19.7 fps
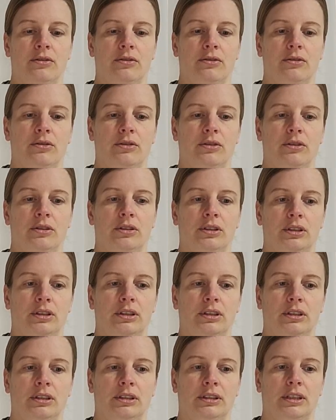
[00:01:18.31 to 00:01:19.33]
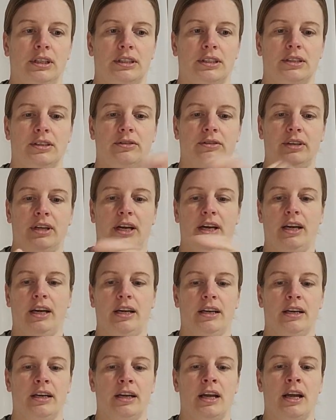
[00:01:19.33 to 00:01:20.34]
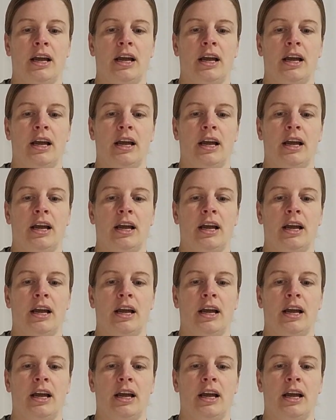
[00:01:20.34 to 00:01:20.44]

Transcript: hole. That's okay.